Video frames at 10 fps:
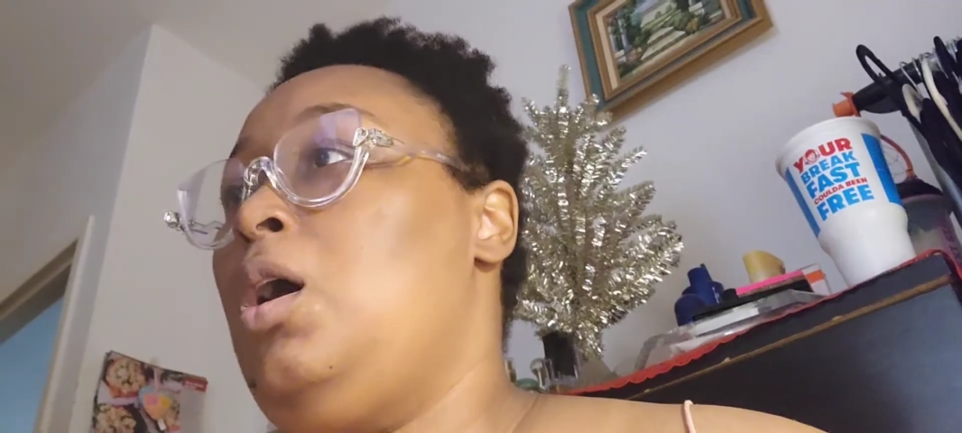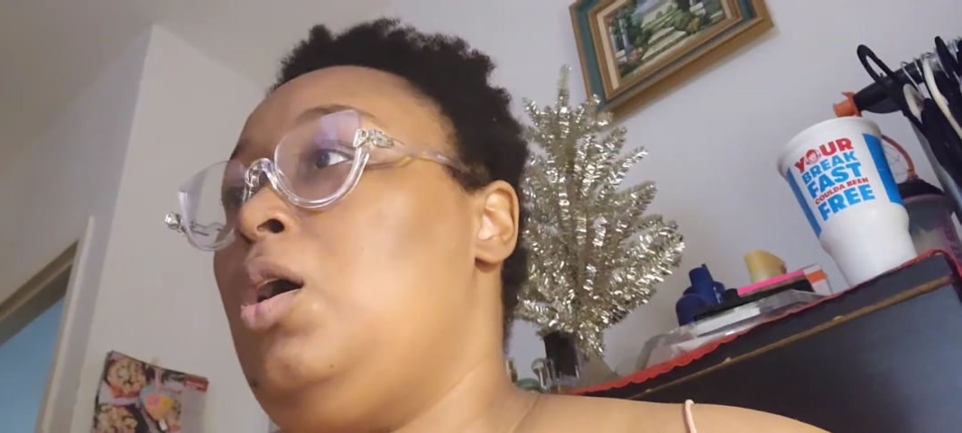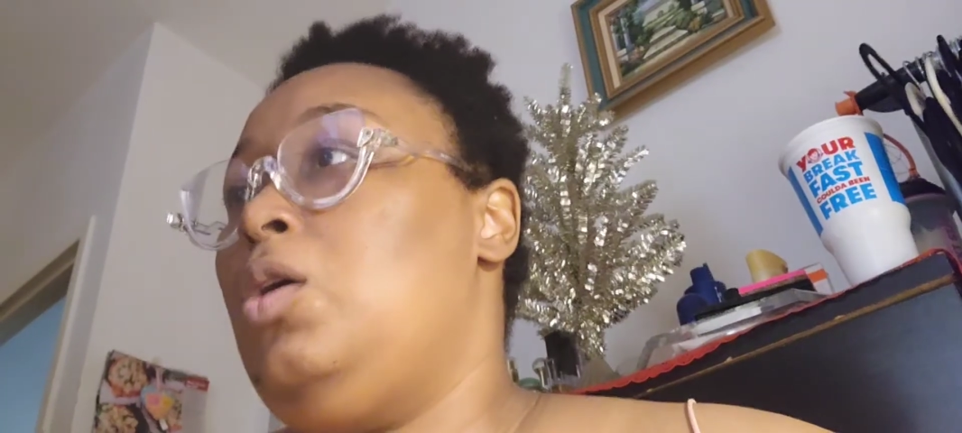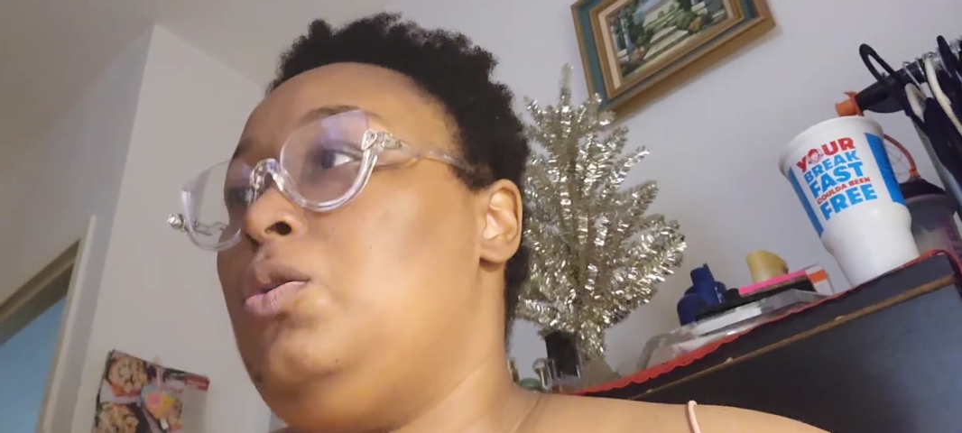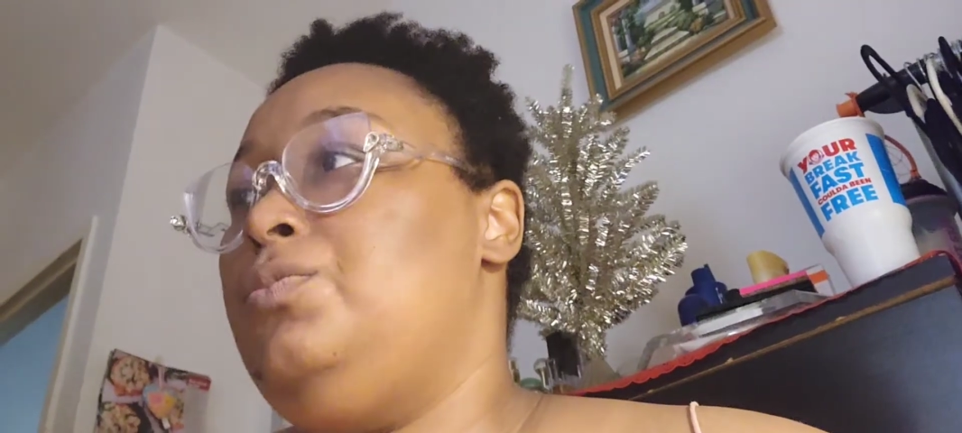
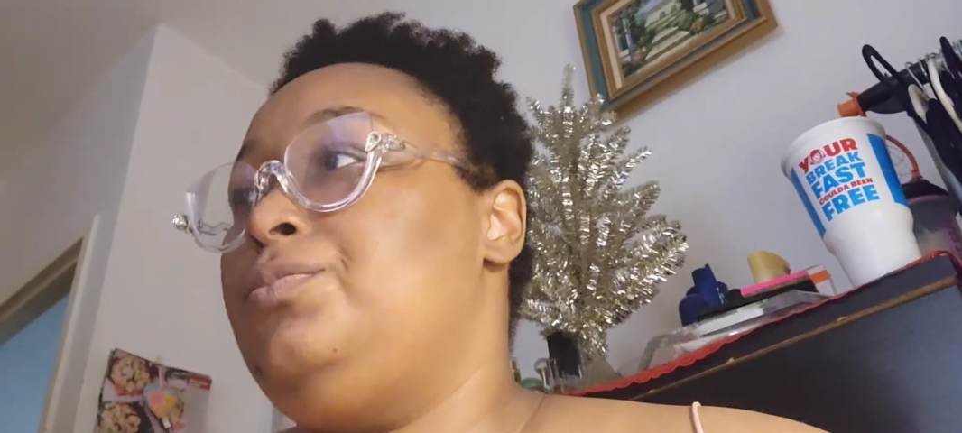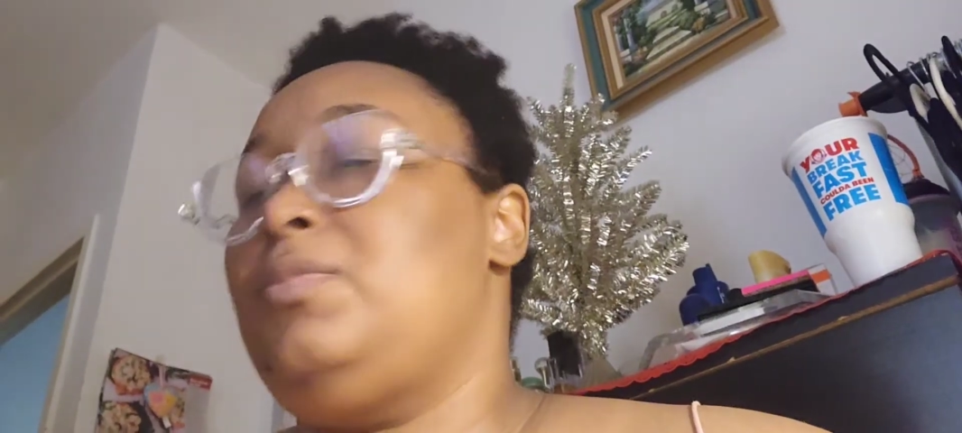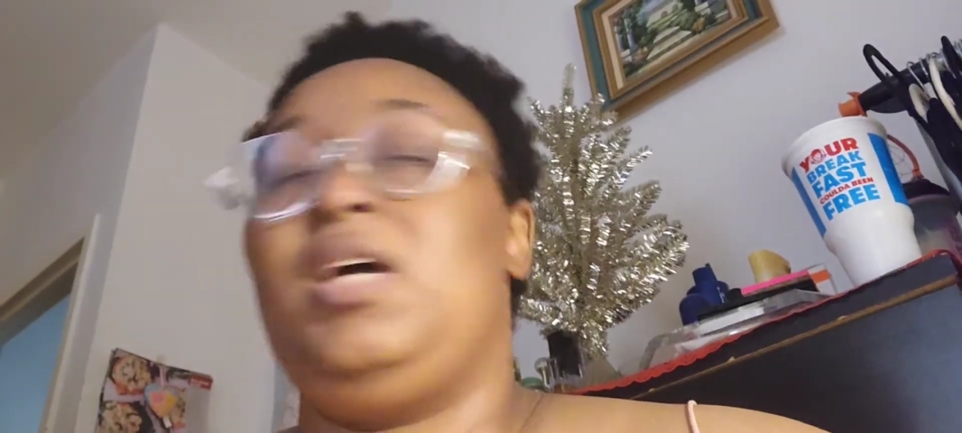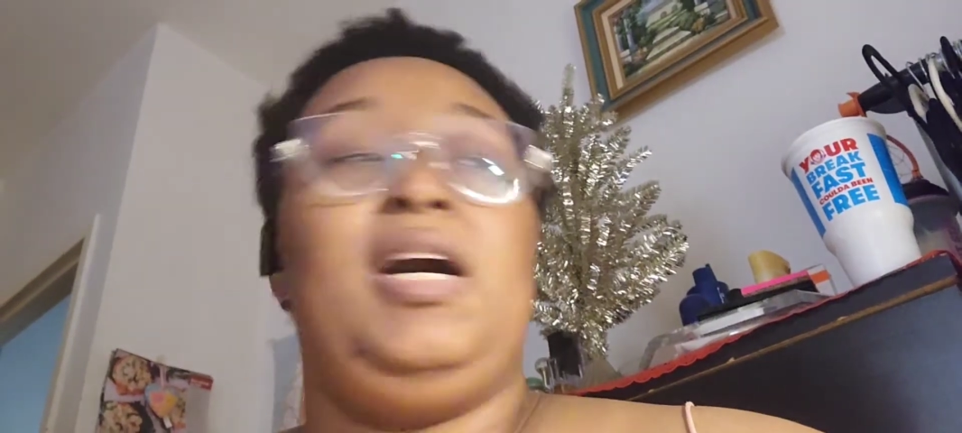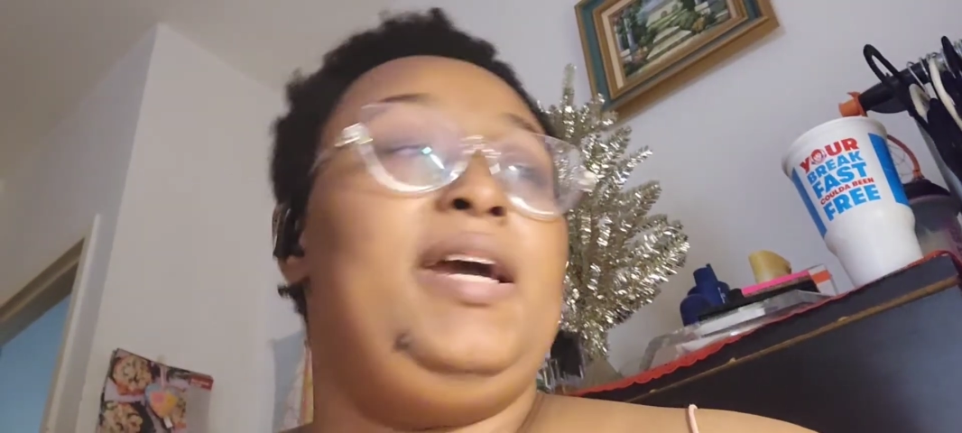Oh,
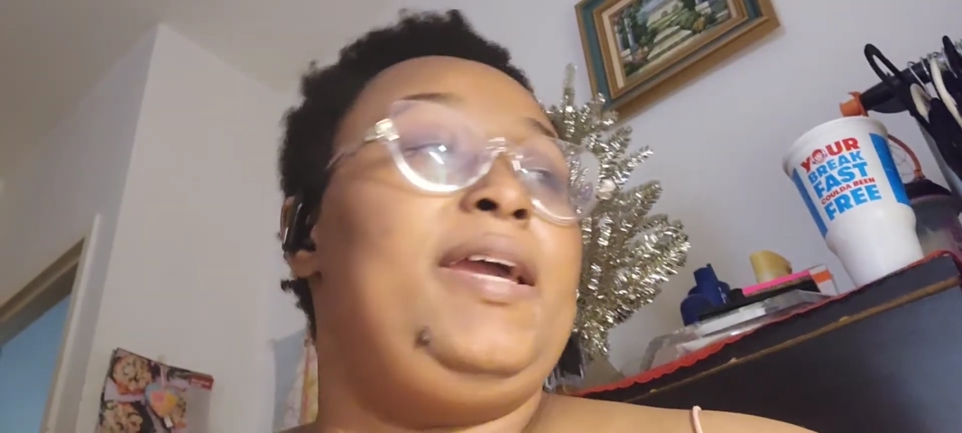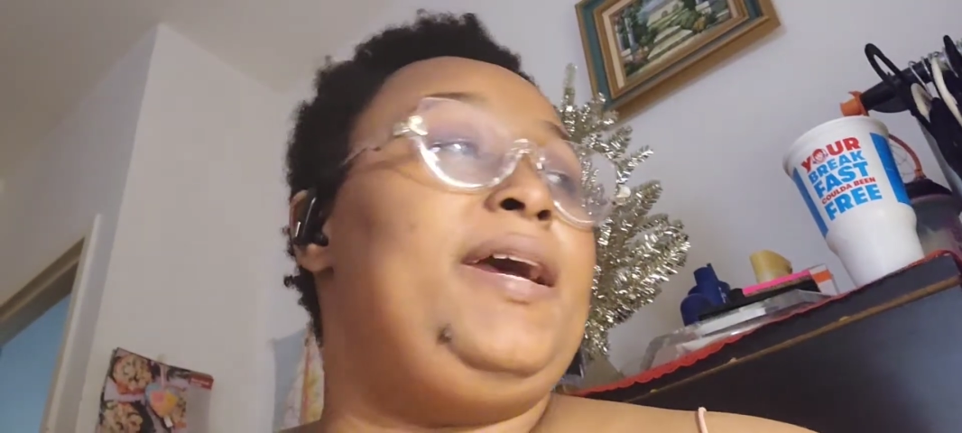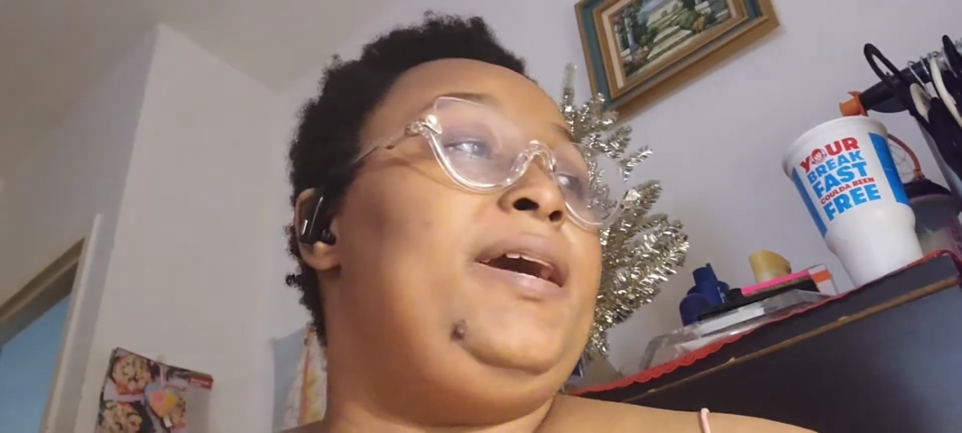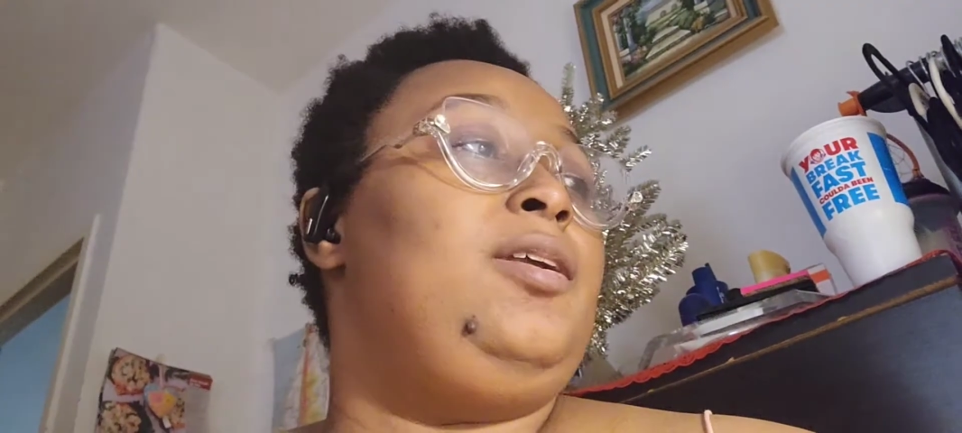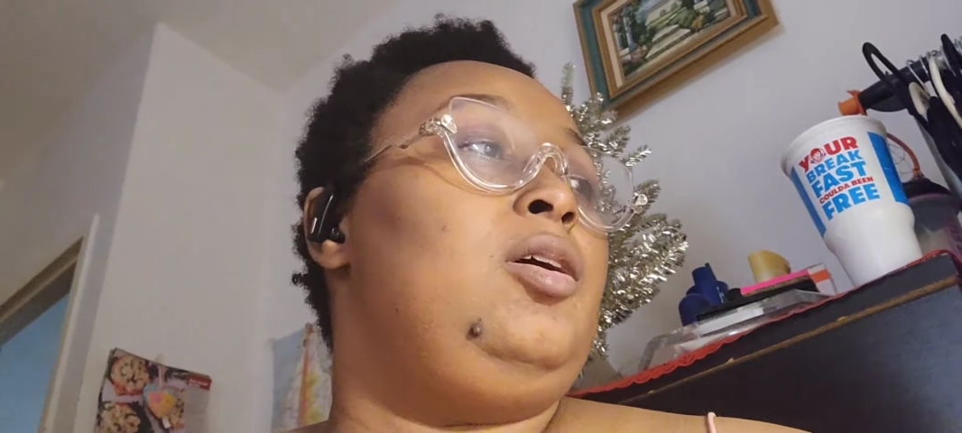I
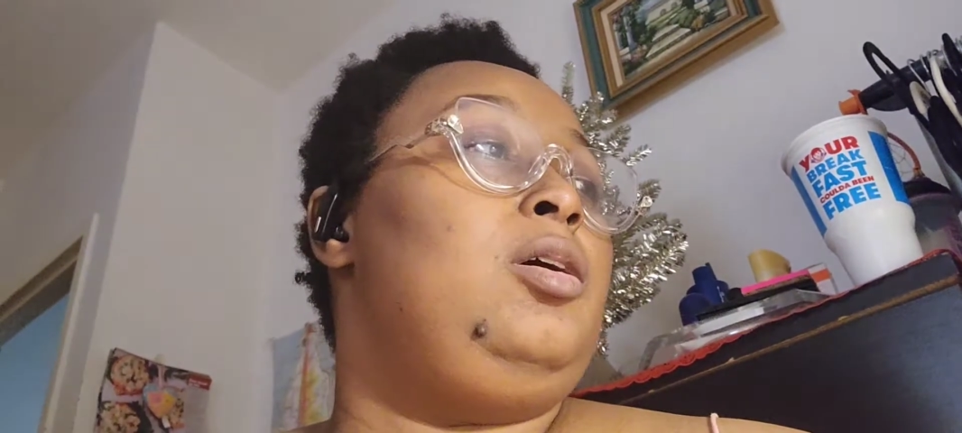had